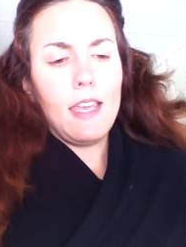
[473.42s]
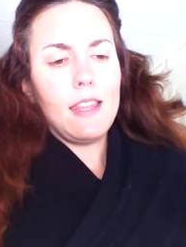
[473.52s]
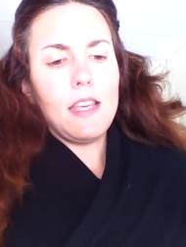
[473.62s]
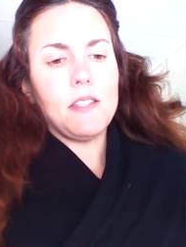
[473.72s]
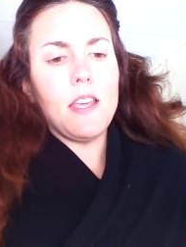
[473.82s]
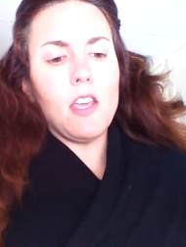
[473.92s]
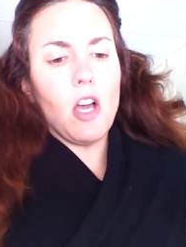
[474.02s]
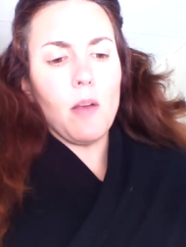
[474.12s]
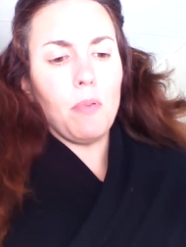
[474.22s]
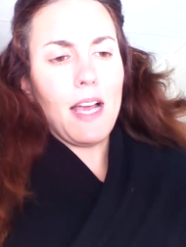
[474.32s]
They say you
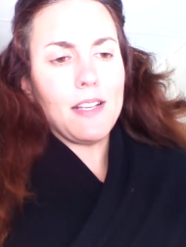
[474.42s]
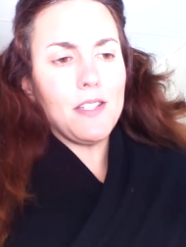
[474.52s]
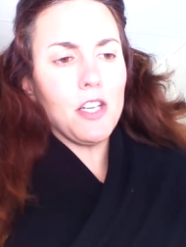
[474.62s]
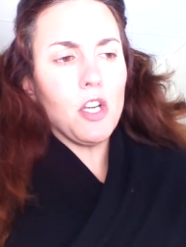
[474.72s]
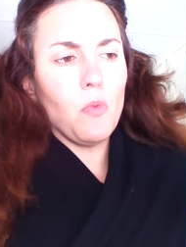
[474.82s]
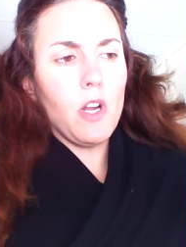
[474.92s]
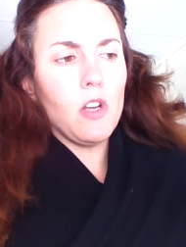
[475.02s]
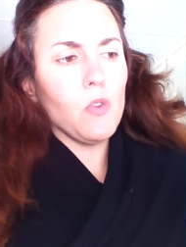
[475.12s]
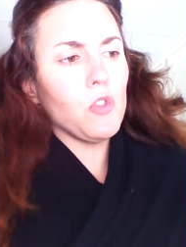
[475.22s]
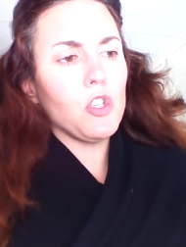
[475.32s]
gotta plastic your
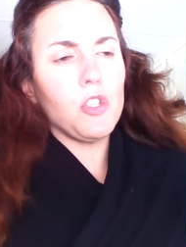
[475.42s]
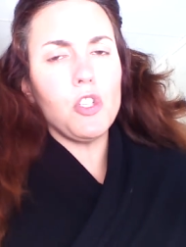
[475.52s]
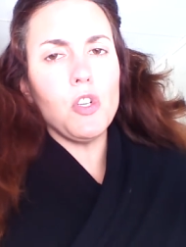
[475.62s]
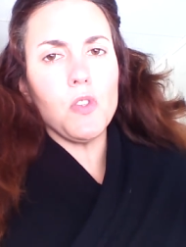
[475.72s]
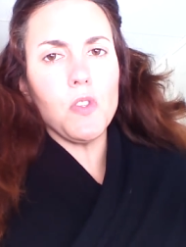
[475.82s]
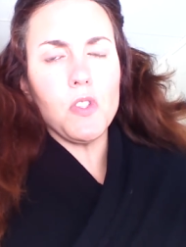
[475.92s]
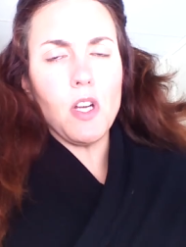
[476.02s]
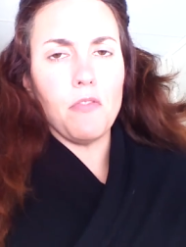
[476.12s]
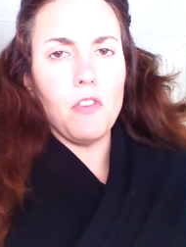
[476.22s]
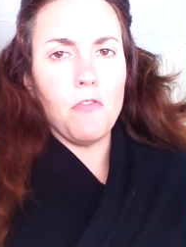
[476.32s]
windows, just use the
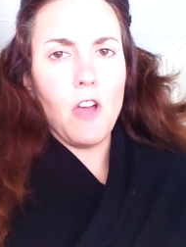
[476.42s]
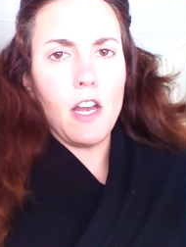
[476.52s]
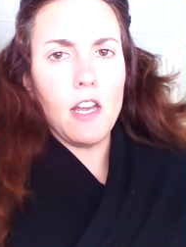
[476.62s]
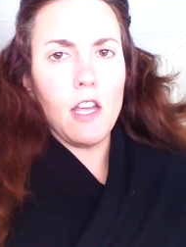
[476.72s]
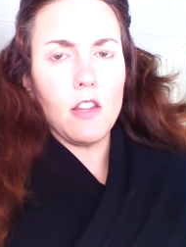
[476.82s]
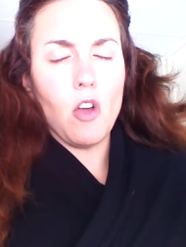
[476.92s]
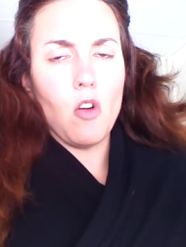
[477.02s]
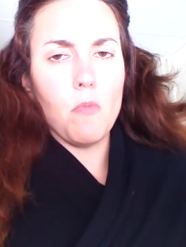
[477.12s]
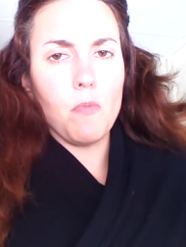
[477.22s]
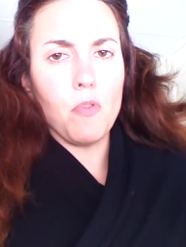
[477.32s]
stuff you find at the
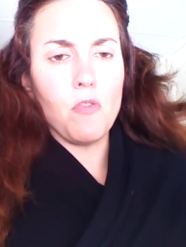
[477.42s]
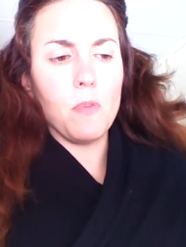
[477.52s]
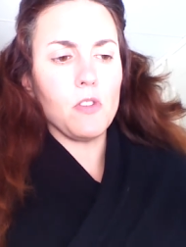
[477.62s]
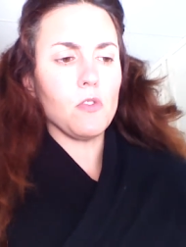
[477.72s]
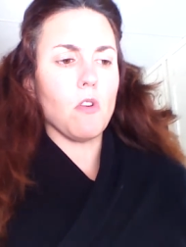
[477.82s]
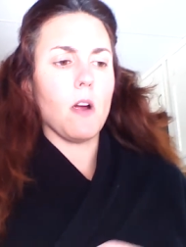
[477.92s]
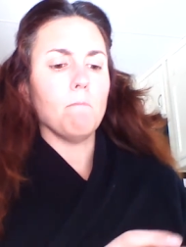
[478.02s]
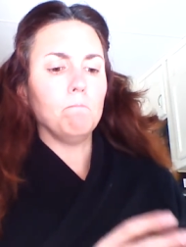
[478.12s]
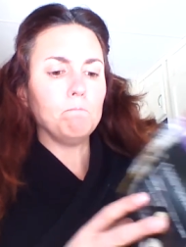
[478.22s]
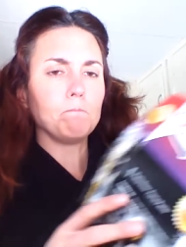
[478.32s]
home improvement store.
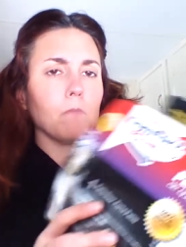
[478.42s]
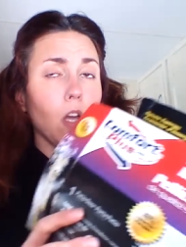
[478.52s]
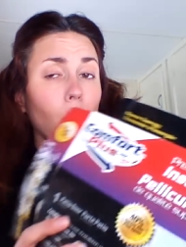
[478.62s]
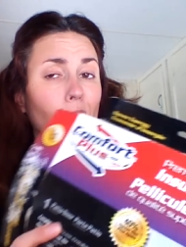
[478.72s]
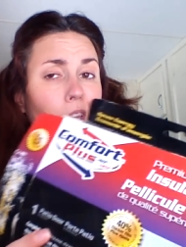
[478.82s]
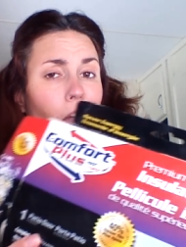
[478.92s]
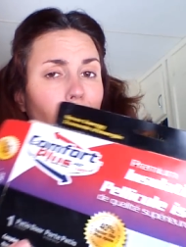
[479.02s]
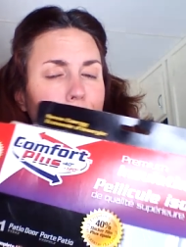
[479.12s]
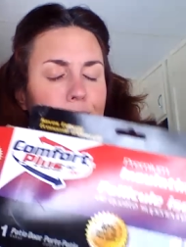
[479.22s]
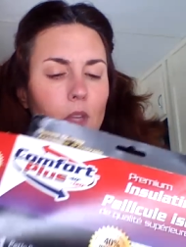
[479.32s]
Okay.
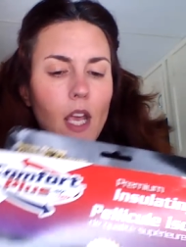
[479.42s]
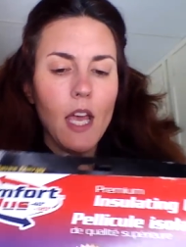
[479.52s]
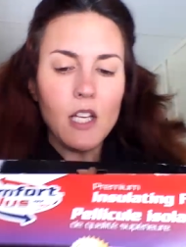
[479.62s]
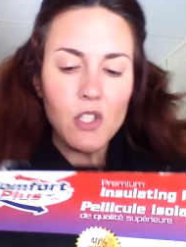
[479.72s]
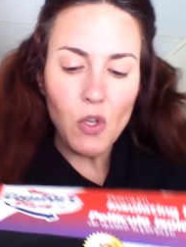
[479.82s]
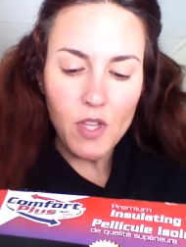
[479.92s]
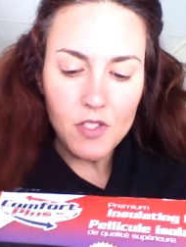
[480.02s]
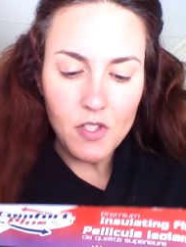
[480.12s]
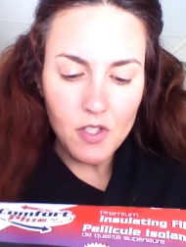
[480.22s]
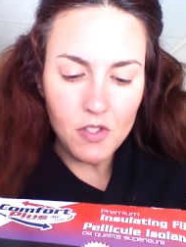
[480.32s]
So
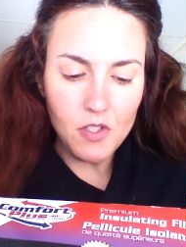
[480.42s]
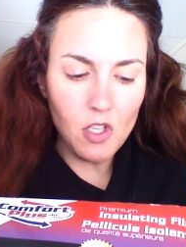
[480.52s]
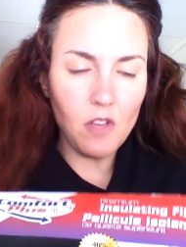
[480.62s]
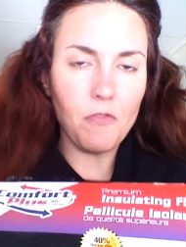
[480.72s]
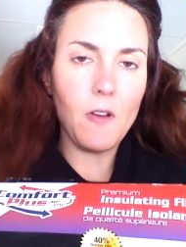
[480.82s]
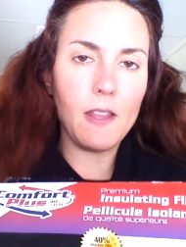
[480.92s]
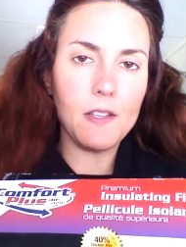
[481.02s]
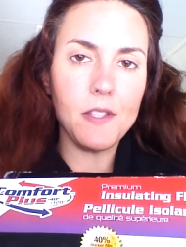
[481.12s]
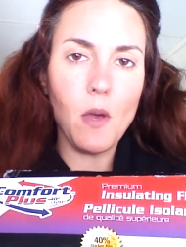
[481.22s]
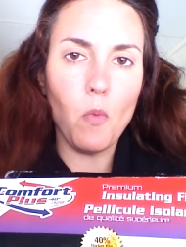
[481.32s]
this is, you can find
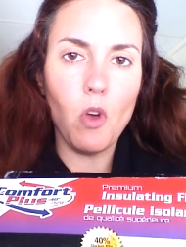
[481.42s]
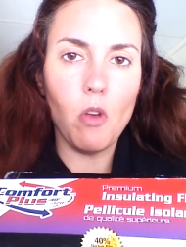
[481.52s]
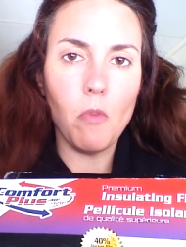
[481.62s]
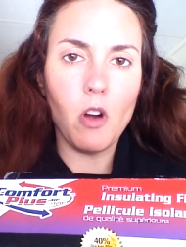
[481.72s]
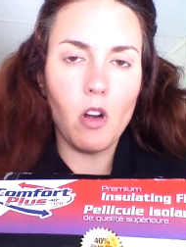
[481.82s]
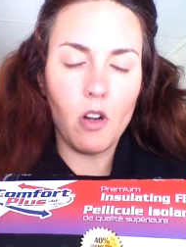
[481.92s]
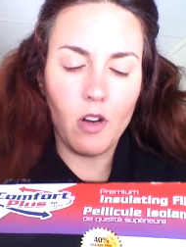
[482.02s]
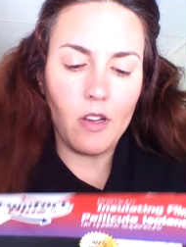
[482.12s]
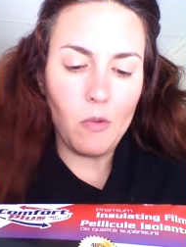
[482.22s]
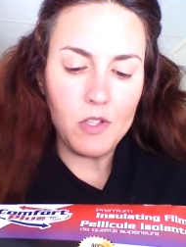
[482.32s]
this at Walmart
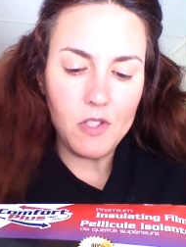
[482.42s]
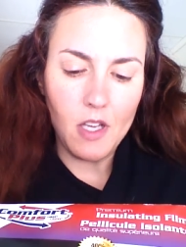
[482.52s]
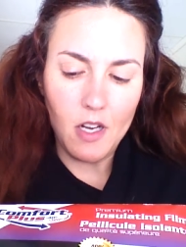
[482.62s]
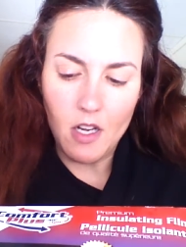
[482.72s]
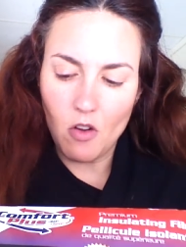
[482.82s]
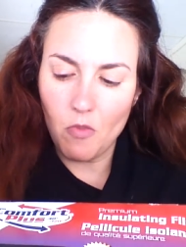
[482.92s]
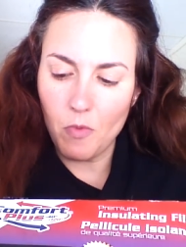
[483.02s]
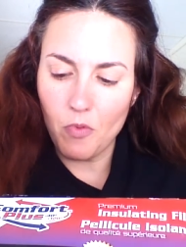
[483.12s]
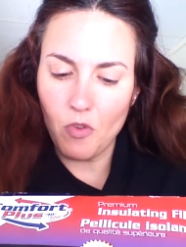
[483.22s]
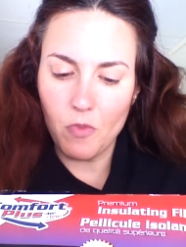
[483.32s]
or once again any home
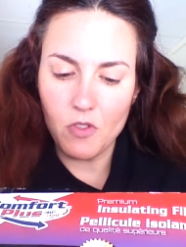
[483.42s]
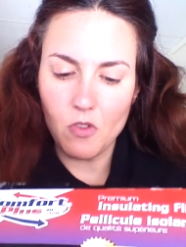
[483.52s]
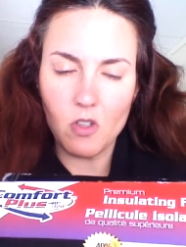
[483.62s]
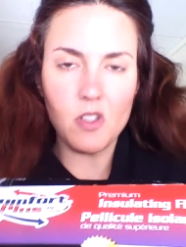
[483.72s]
improvement store.